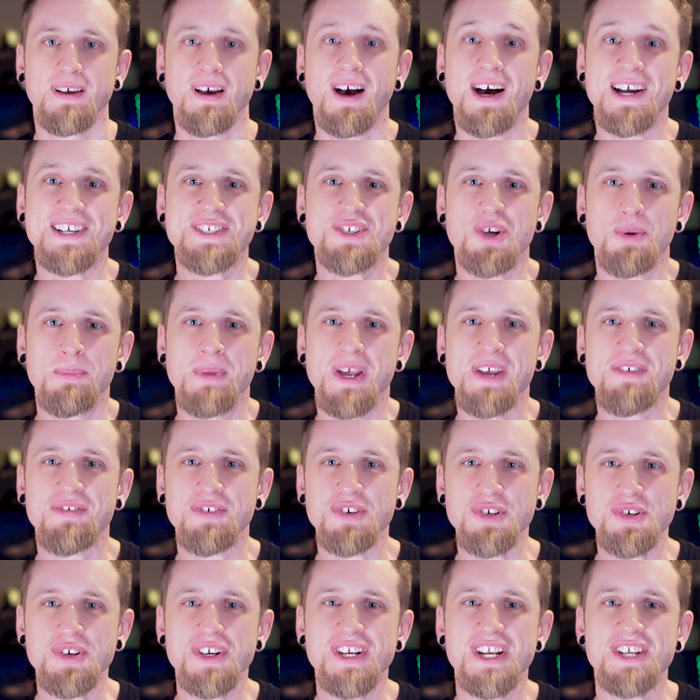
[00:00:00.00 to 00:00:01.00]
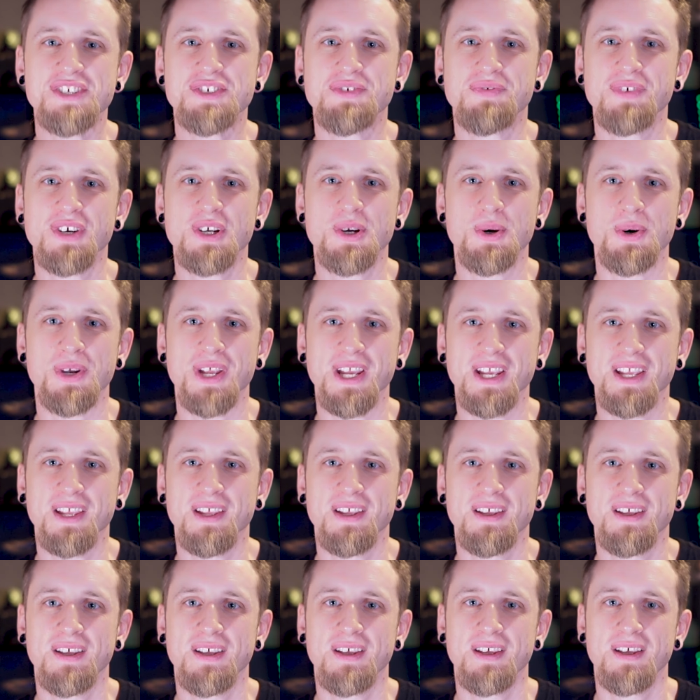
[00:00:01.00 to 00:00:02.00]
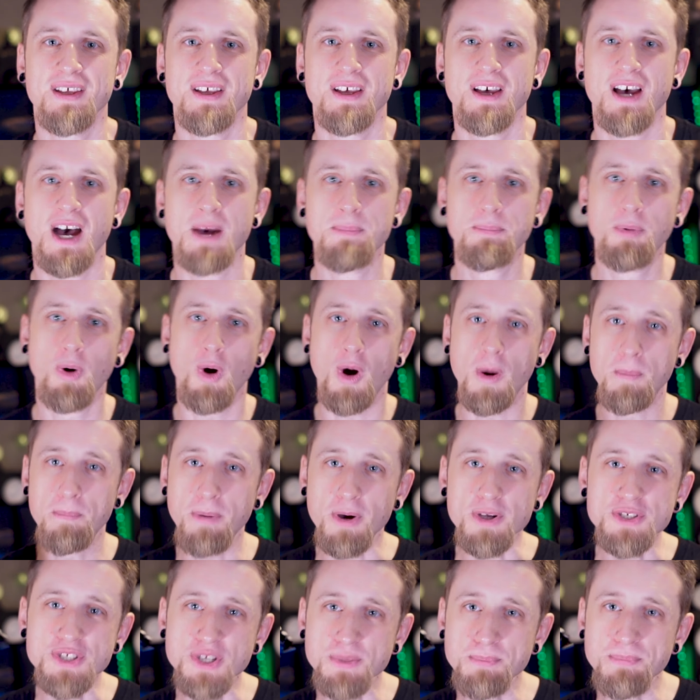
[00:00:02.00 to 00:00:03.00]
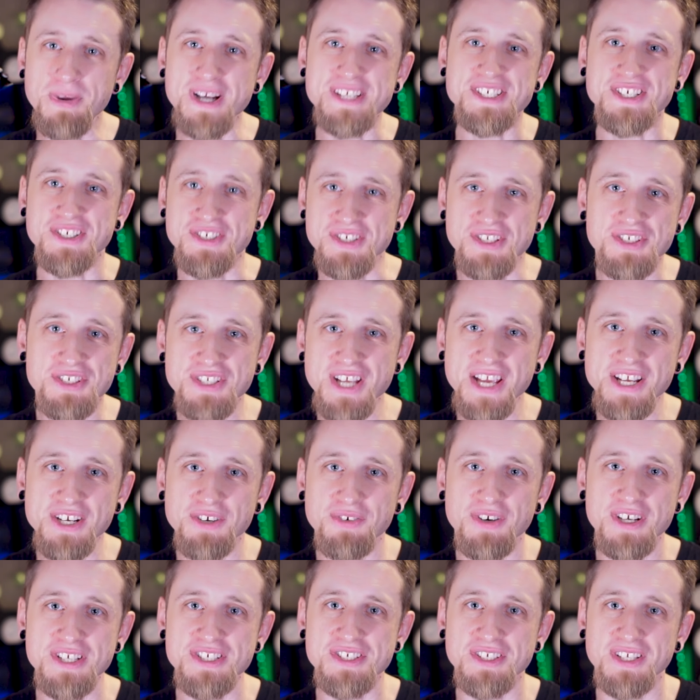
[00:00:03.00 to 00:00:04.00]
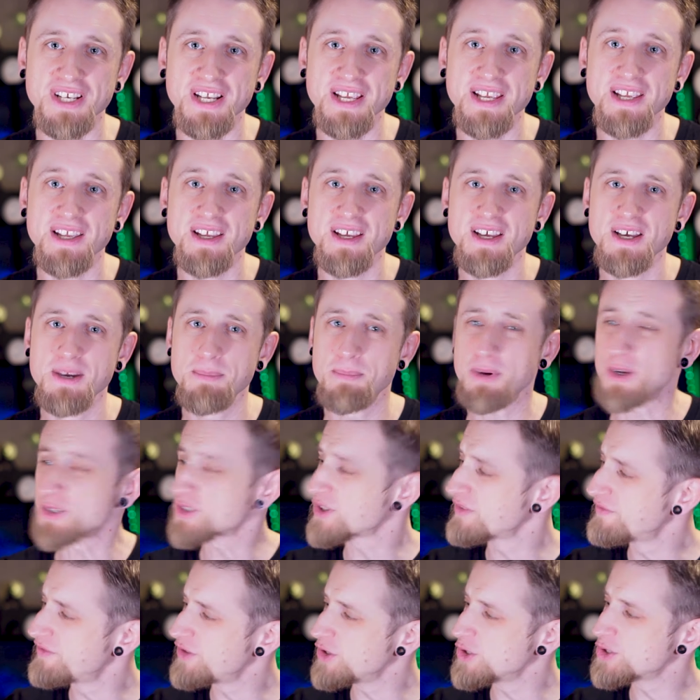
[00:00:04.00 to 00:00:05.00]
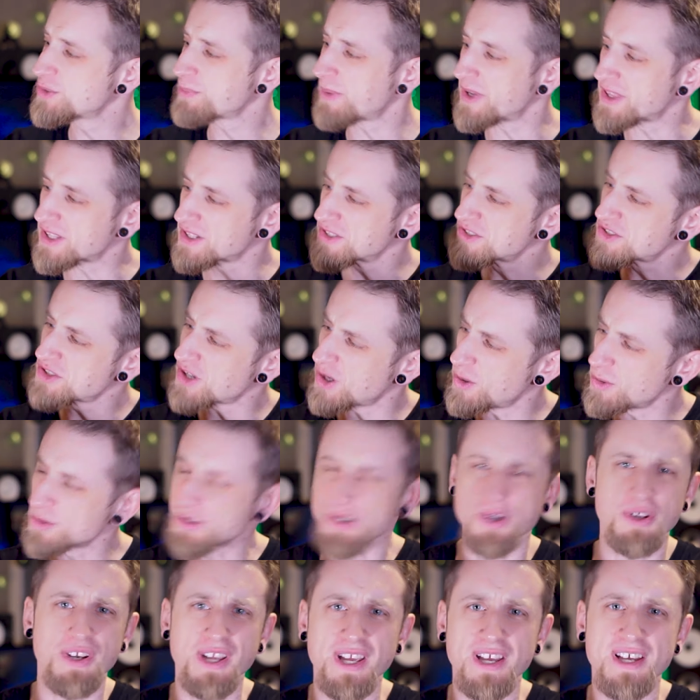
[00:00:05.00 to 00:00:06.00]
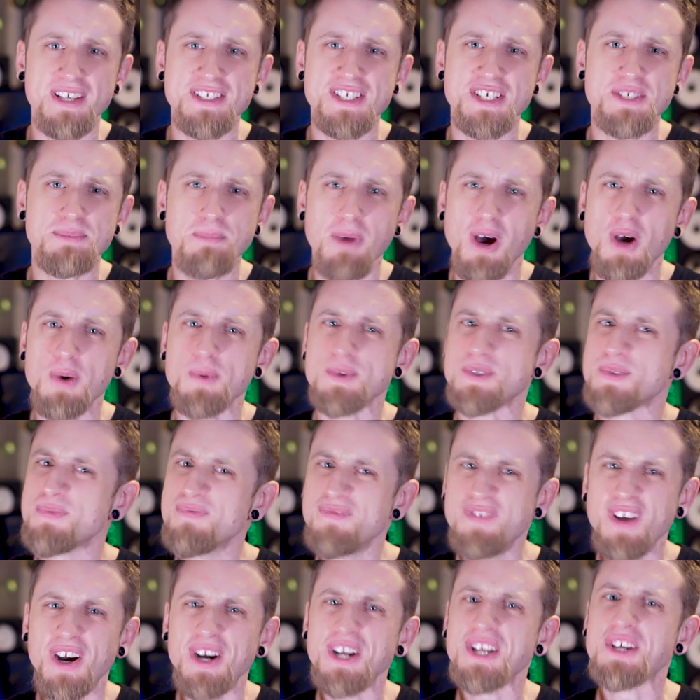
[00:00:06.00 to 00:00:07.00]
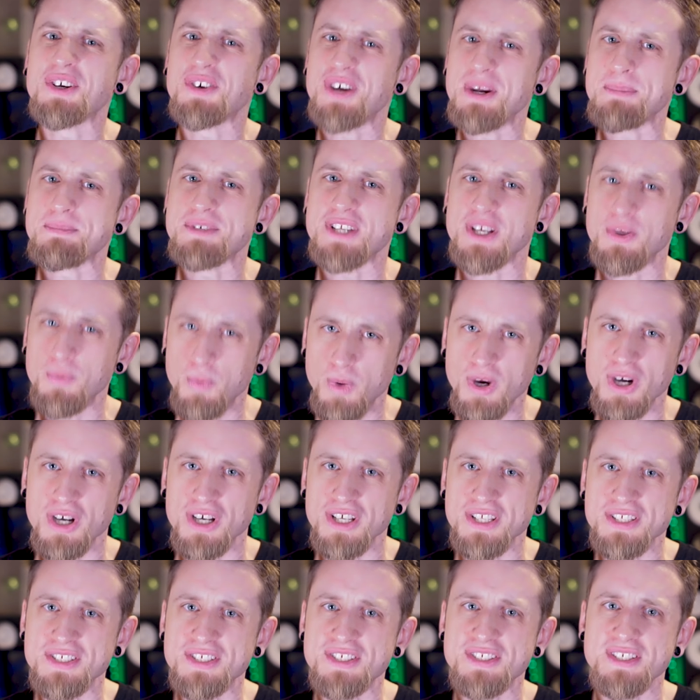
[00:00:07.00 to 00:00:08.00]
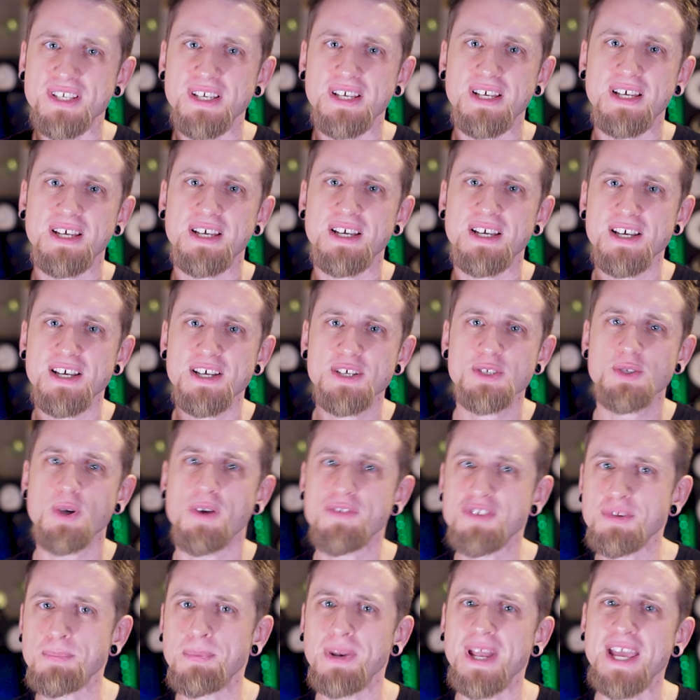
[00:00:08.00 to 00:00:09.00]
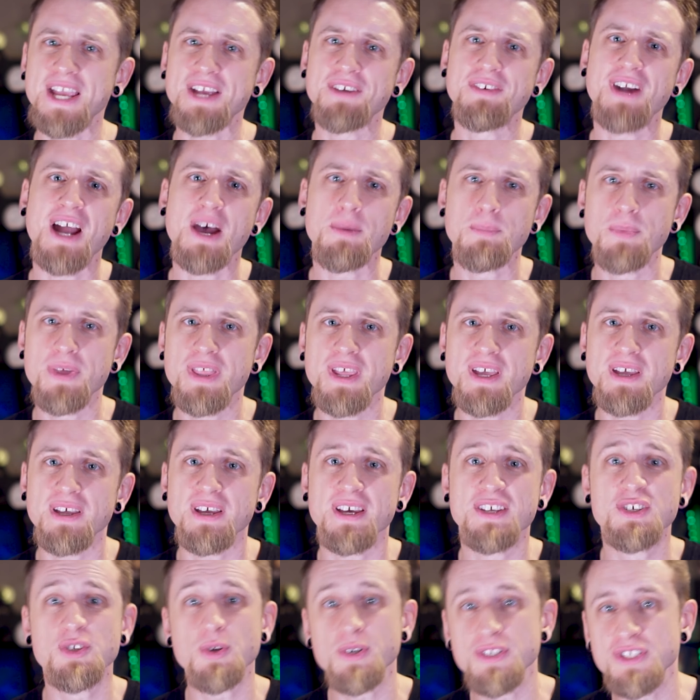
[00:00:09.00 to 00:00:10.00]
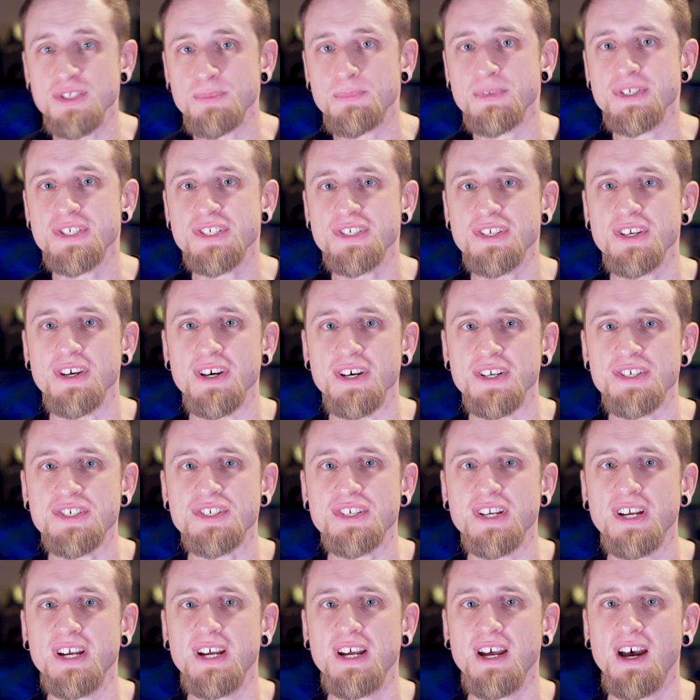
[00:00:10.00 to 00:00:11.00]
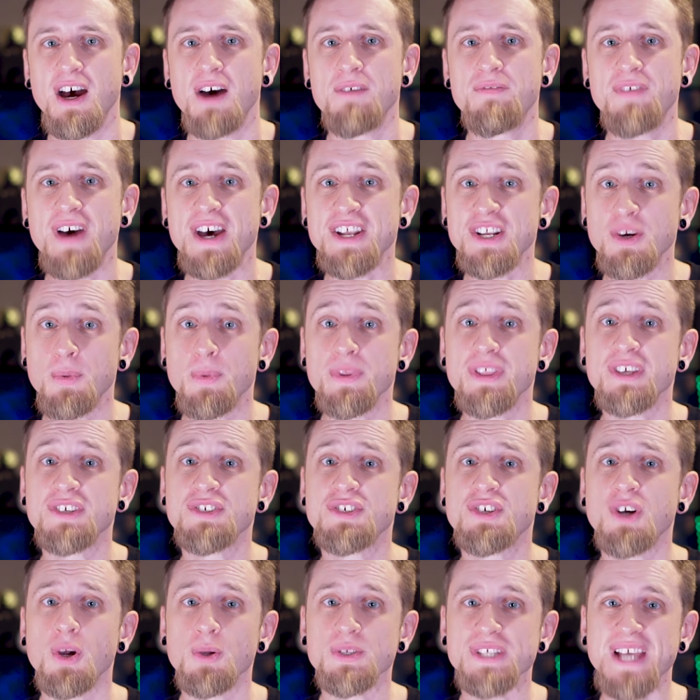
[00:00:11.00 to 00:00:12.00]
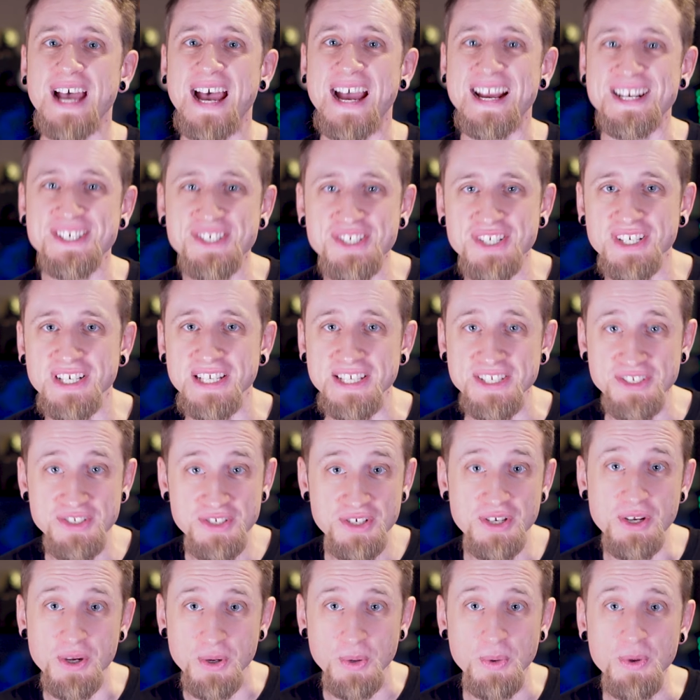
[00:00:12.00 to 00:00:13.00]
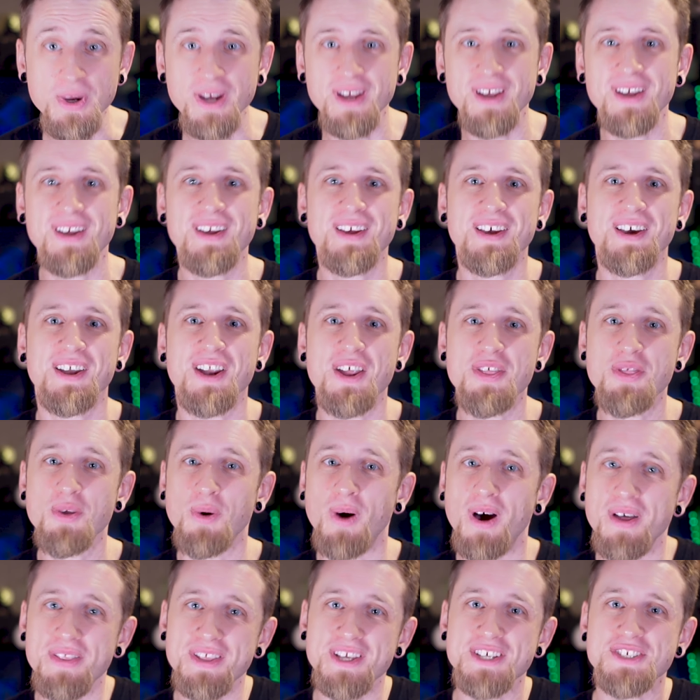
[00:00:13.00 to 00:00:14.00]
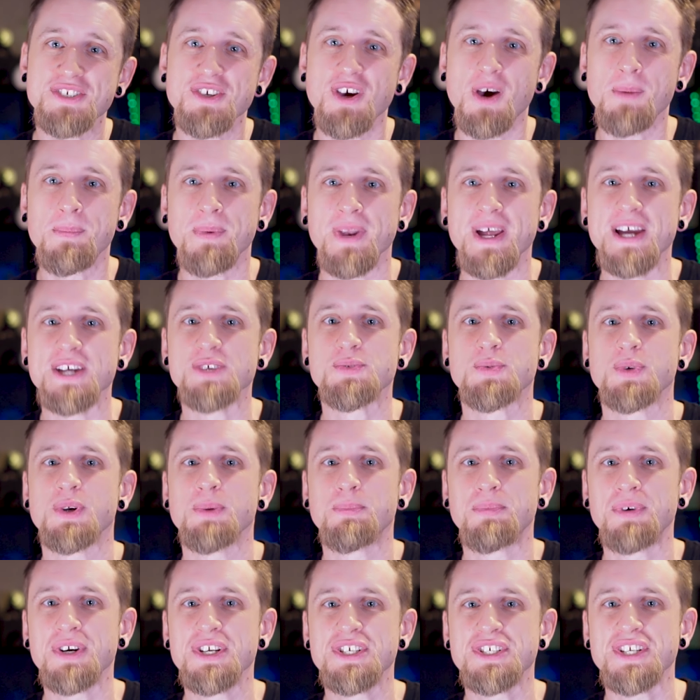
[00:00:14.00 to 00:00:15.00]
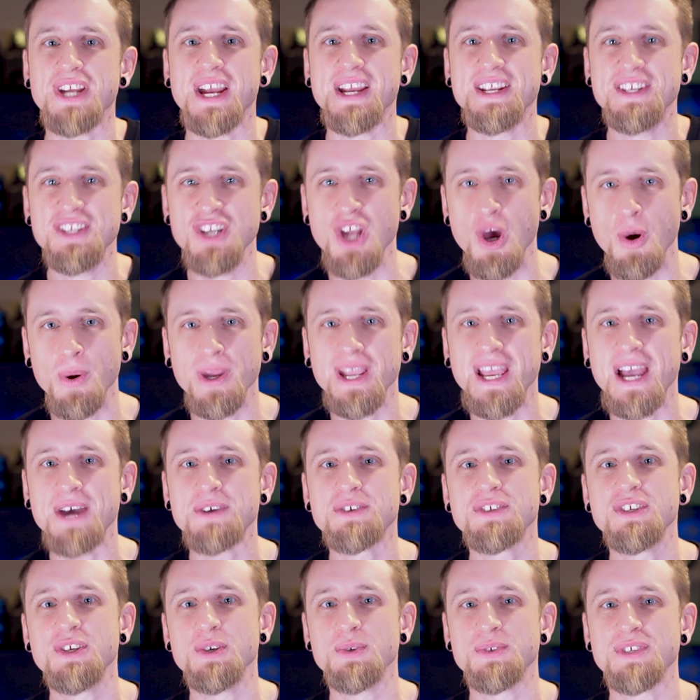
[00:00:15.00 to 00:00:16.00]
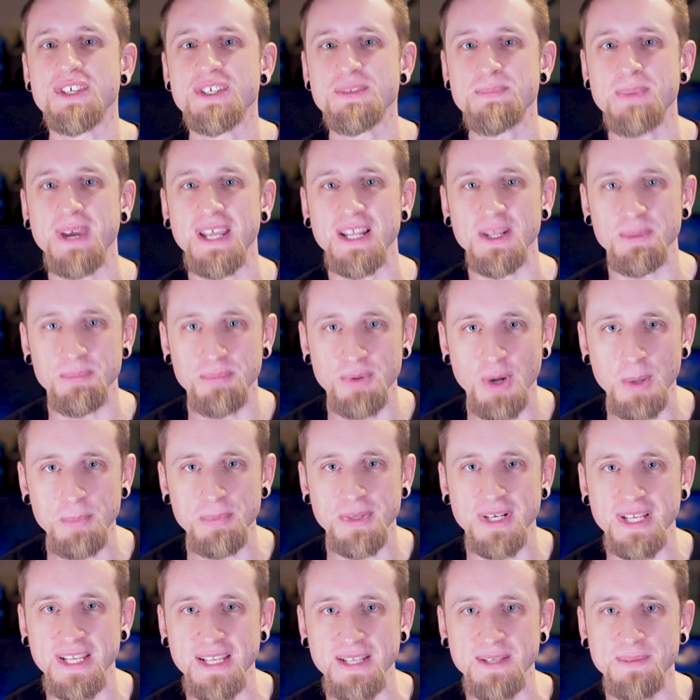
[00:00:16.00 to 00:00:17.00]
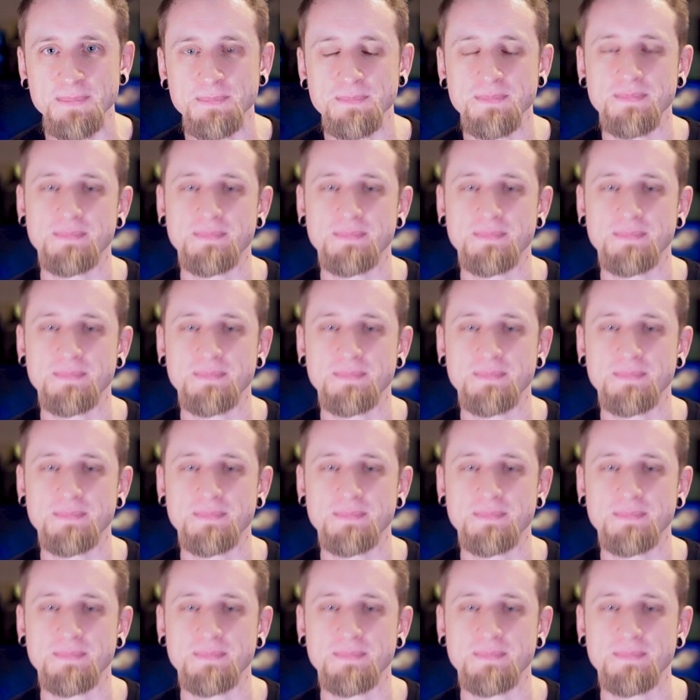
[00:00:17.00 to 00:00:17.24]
Hi, Tom here from Green Engine Recording. I bought a Boss compressor sustainer recently, but I was confused by the controls on it as it's marked with some very cryptic words. So after playing around with it and doing some research, I found out what the controls actually do, and I thought other guitar players would appreciate knowing how to use this pedal properly.